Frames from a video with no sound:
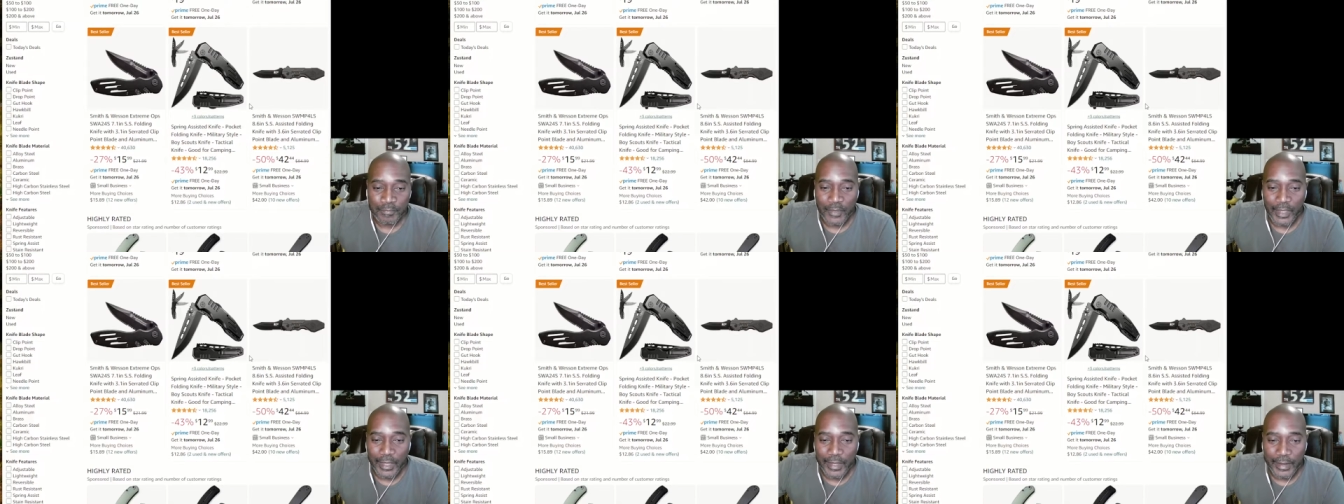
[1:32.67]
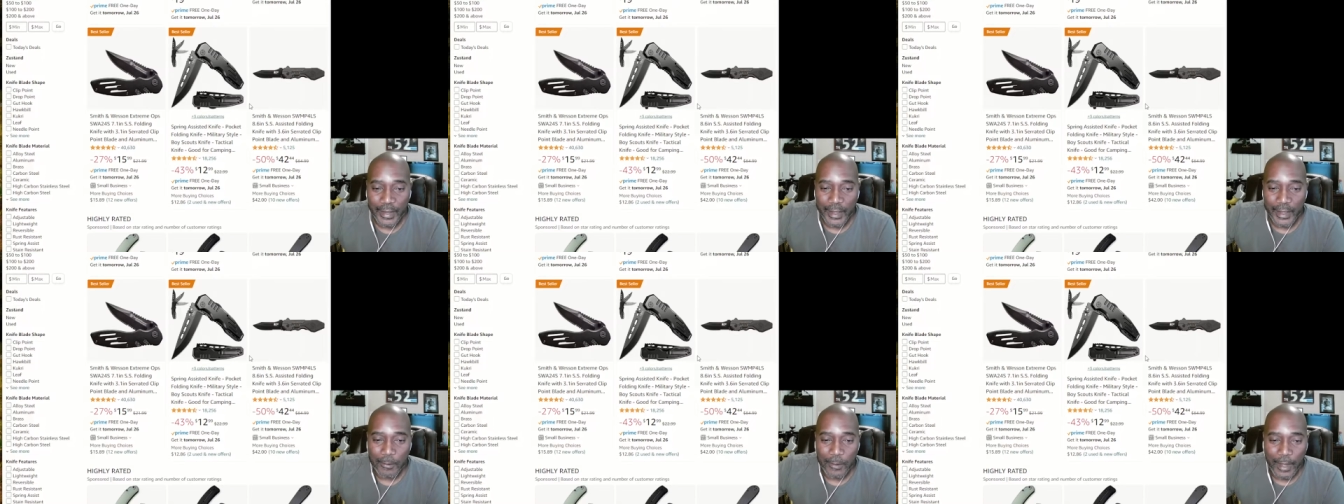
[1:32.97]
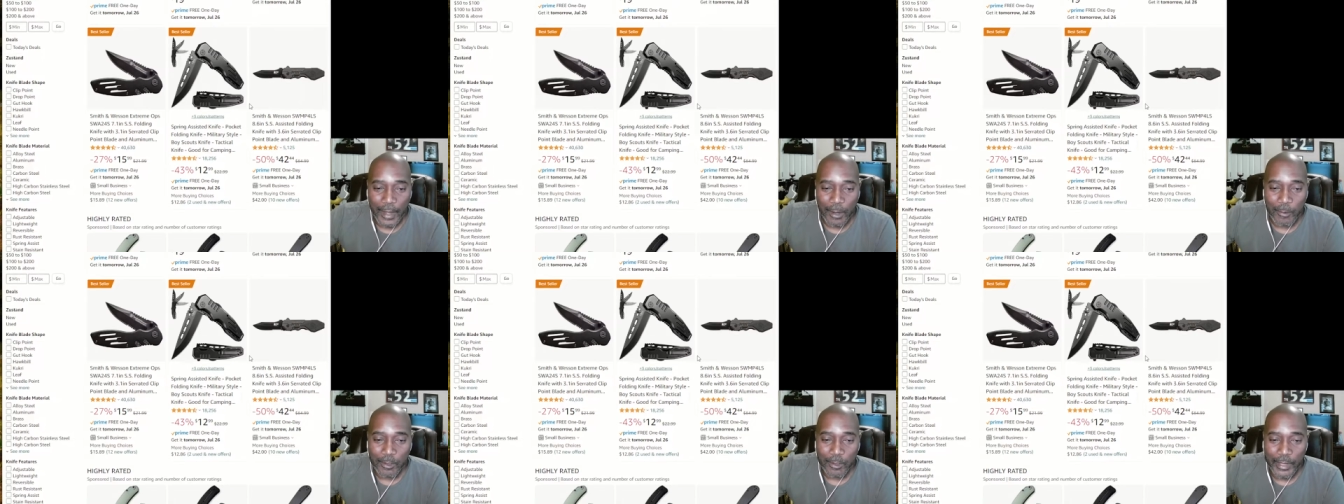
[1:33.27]
and
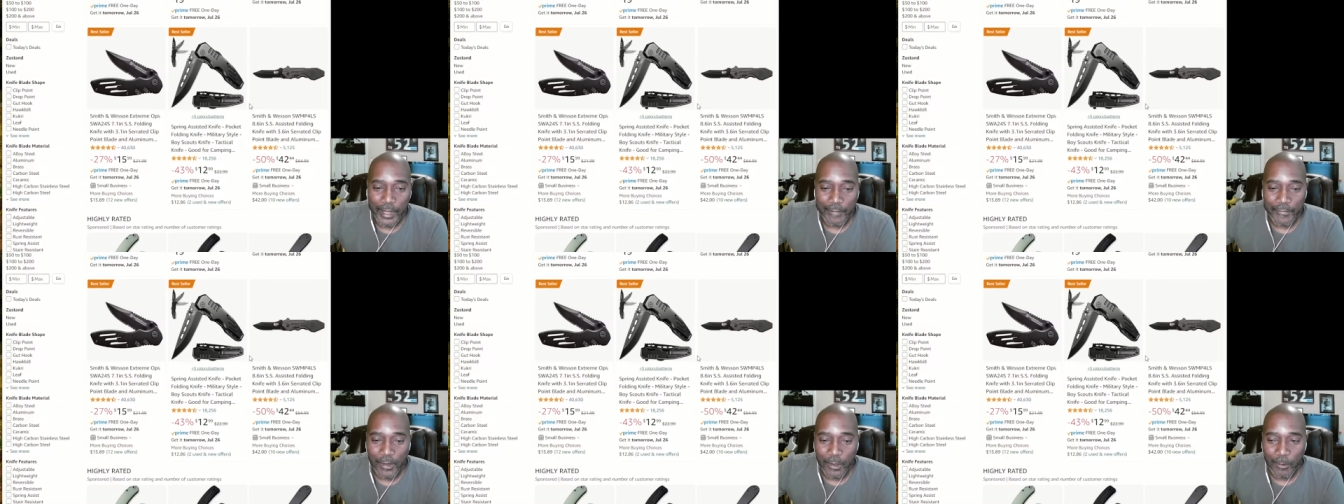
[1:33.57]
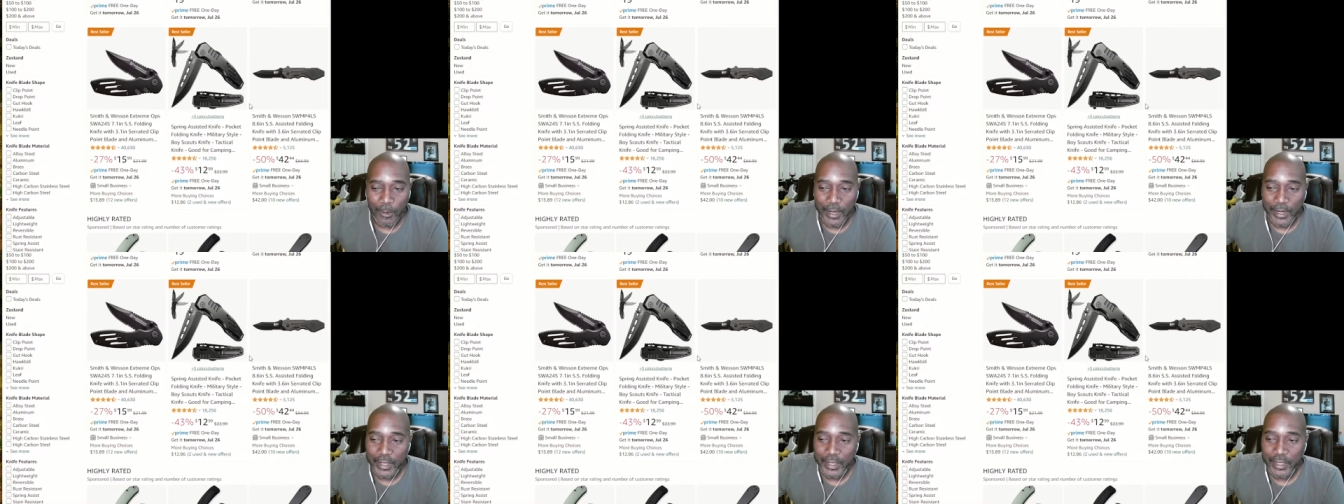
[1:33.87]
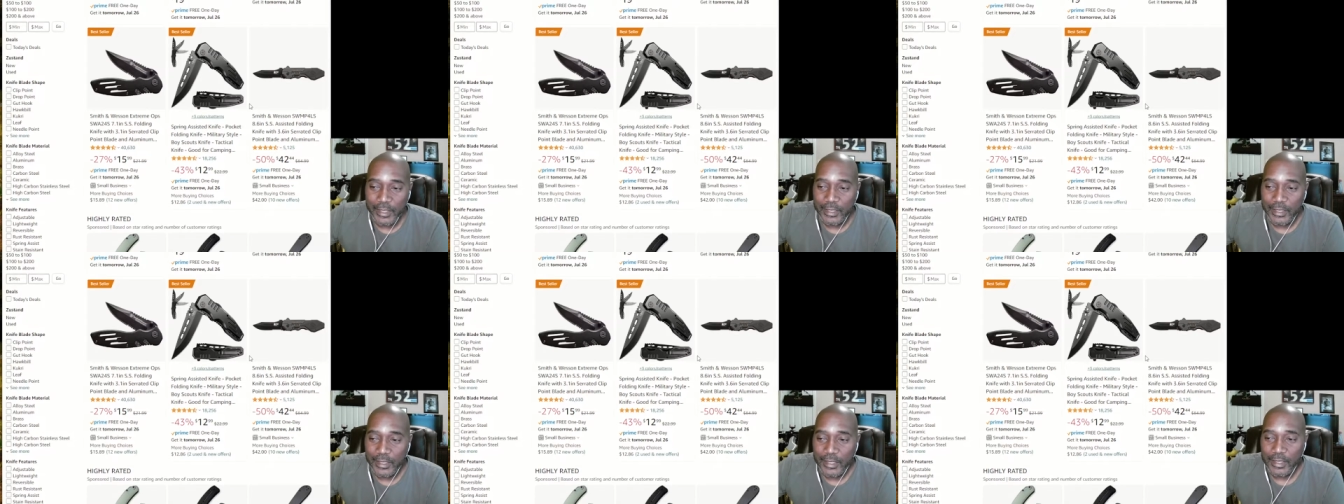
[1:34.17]
I will have
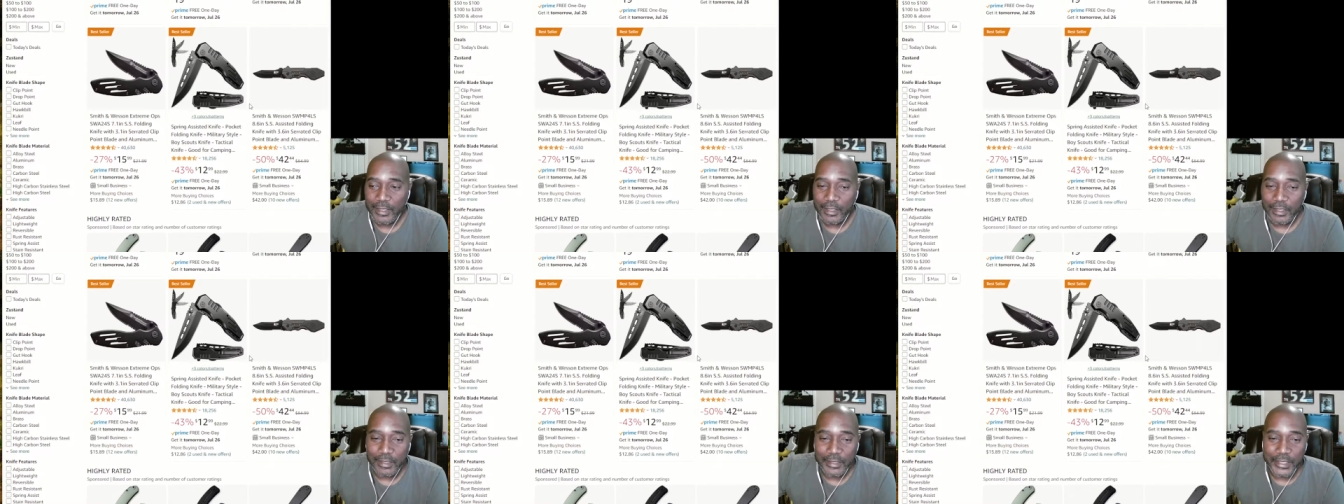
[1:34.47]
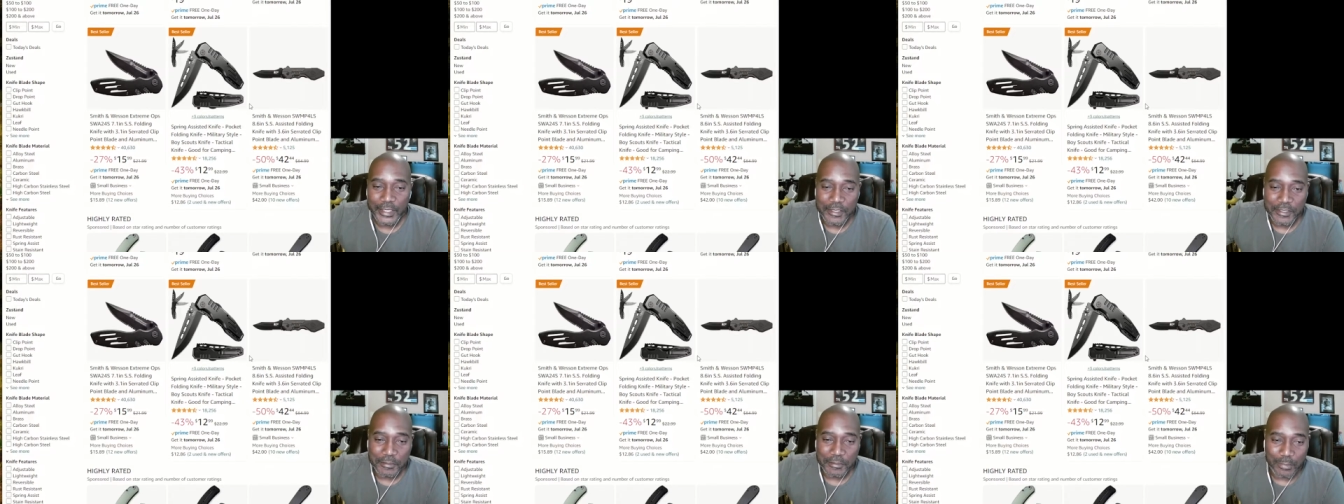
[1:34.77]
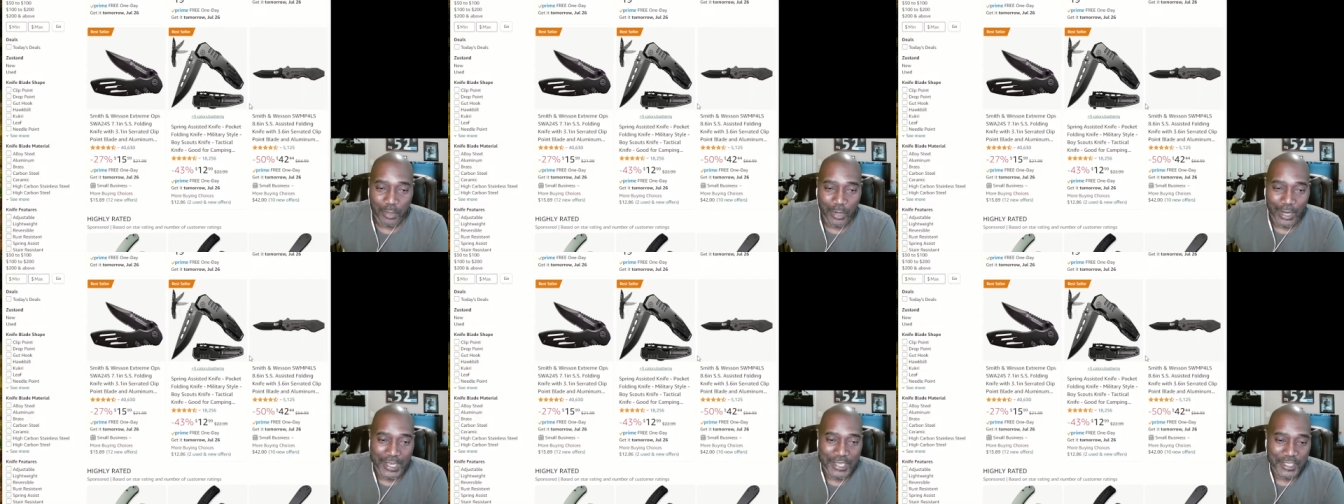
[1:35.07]
already looked at some
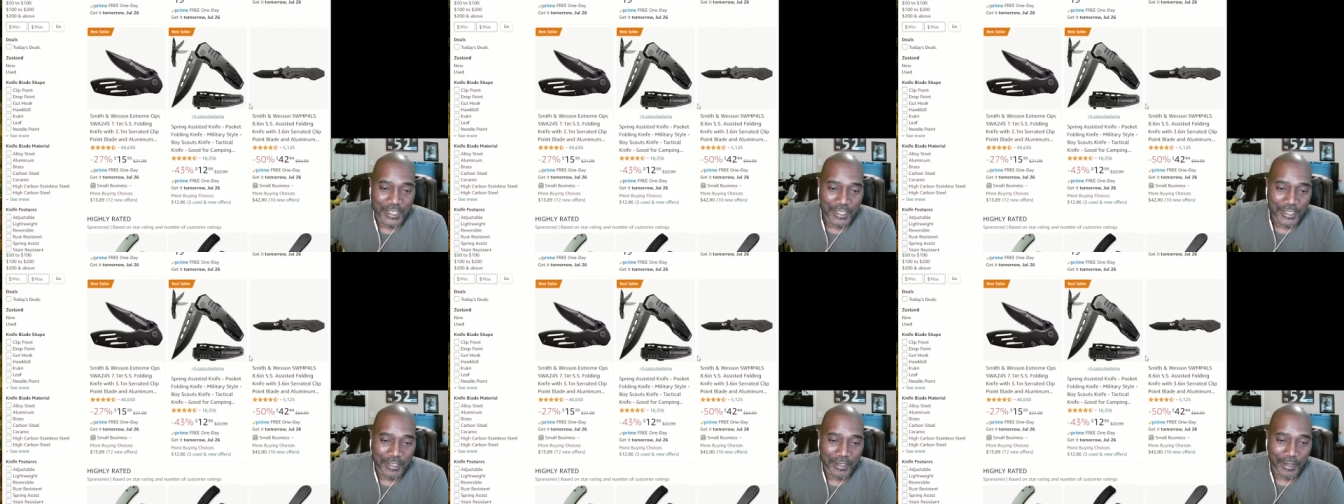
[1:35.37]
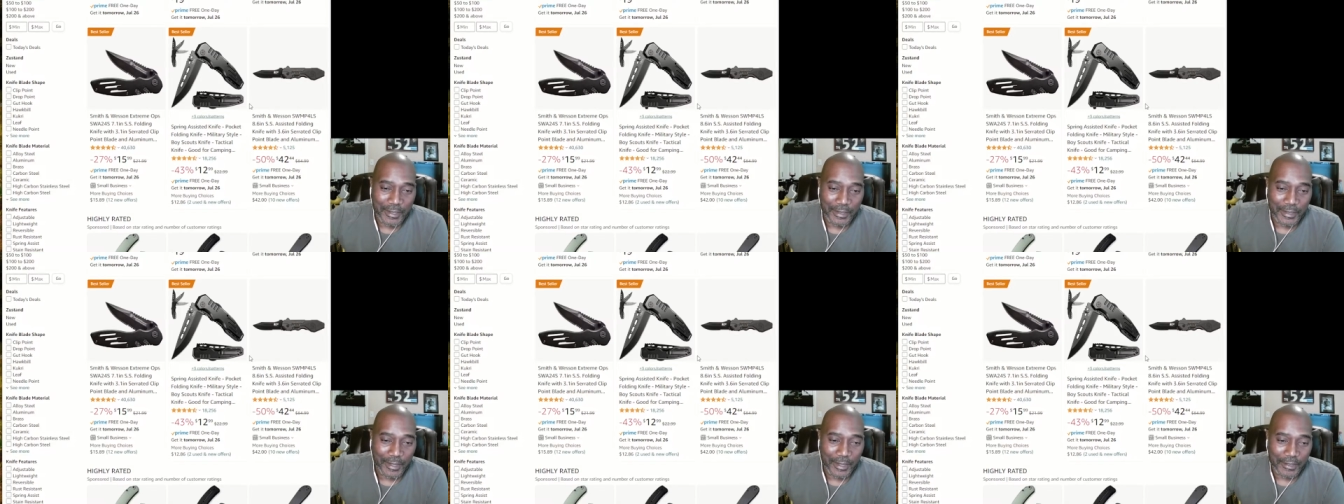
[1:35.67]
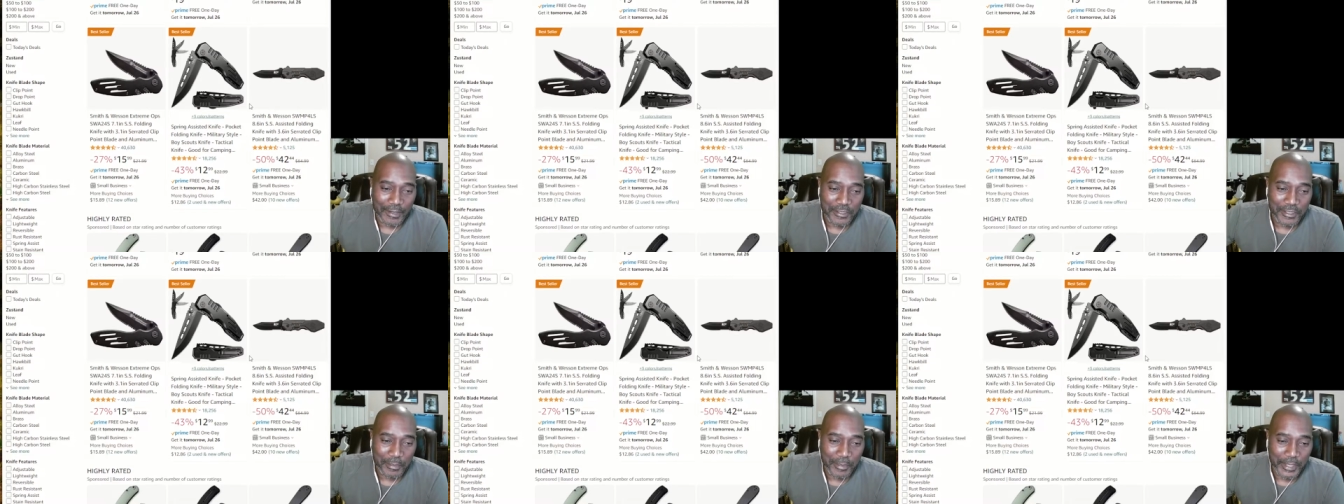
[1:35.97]
prices
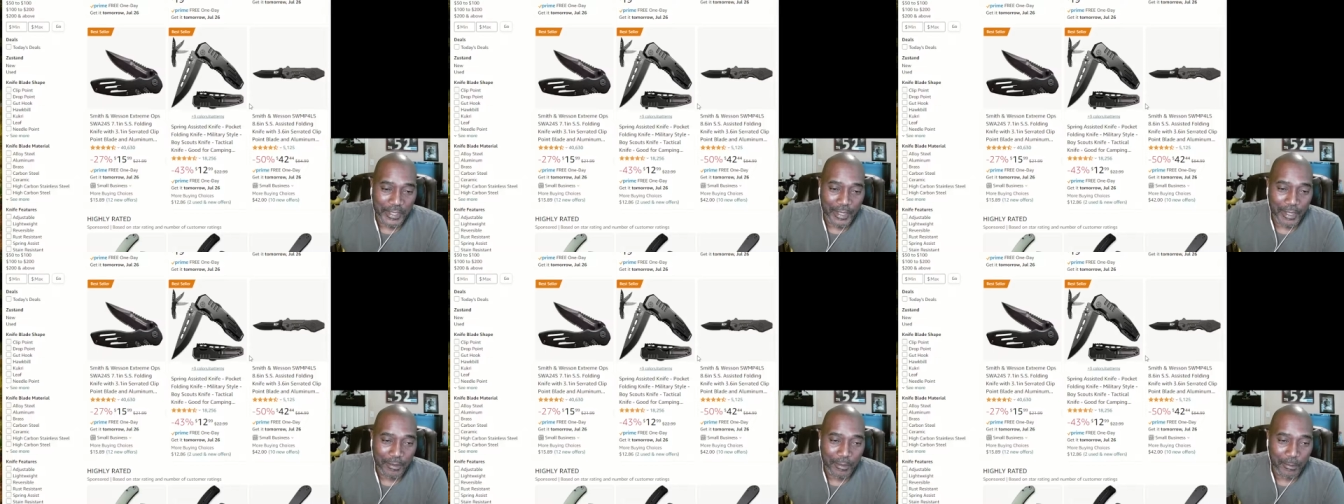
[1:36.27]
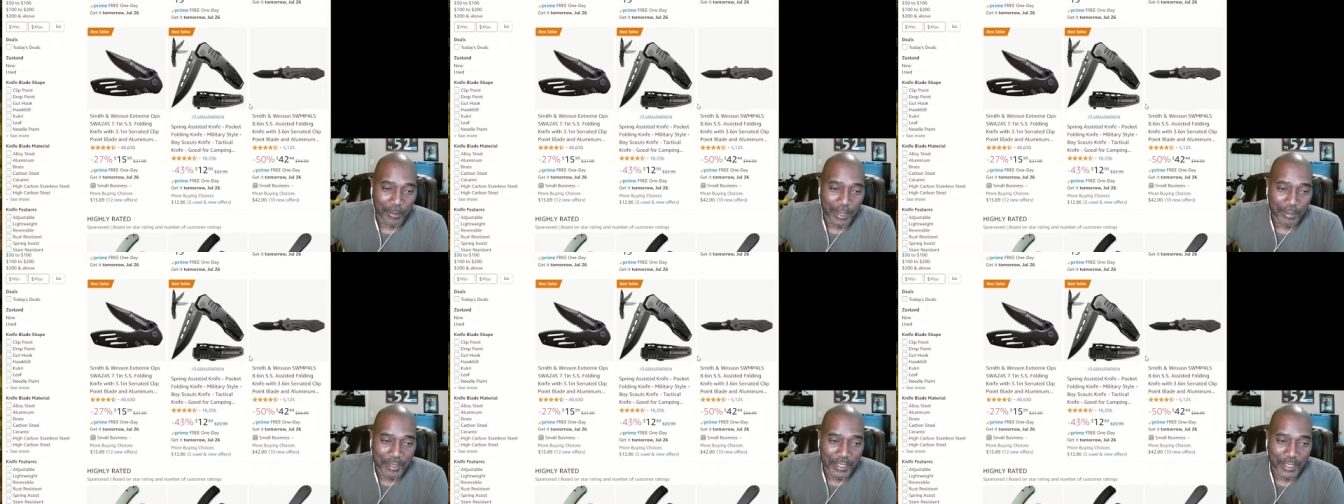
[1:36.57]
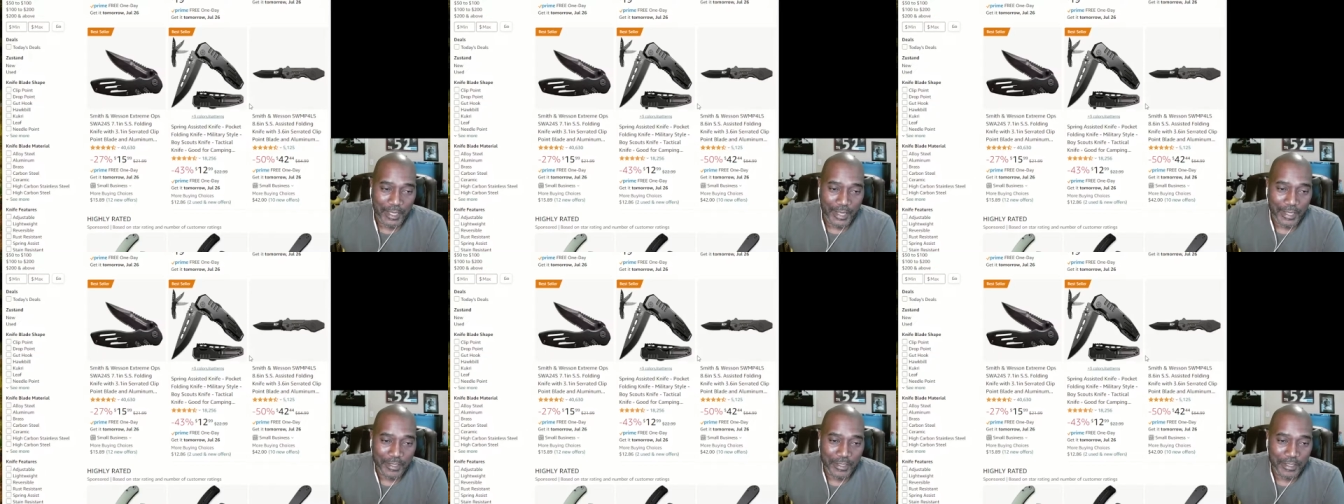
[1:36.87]
on some of the other
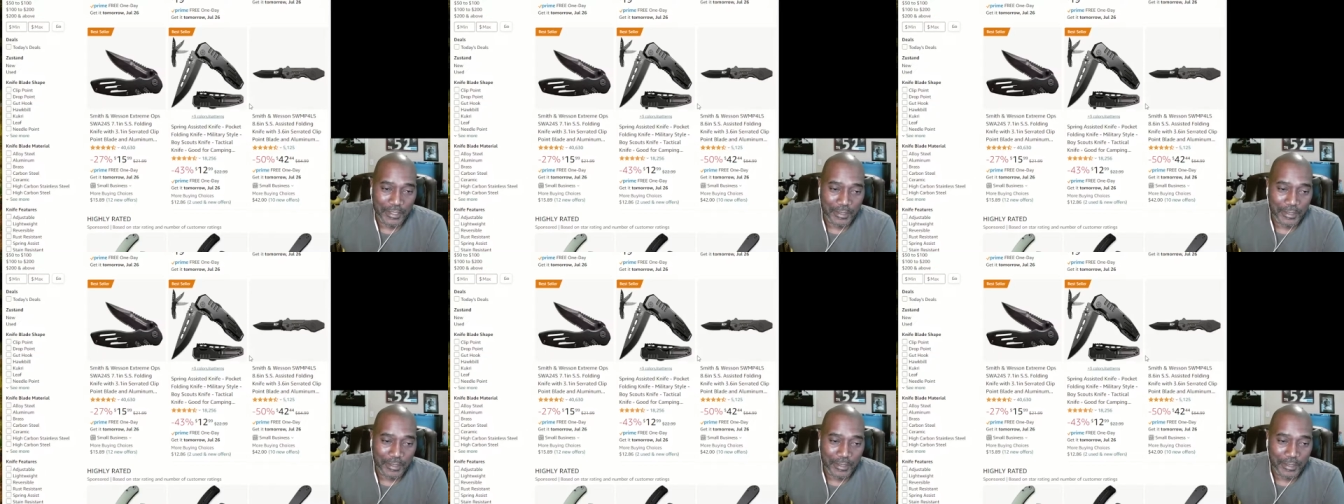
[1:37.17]
websites,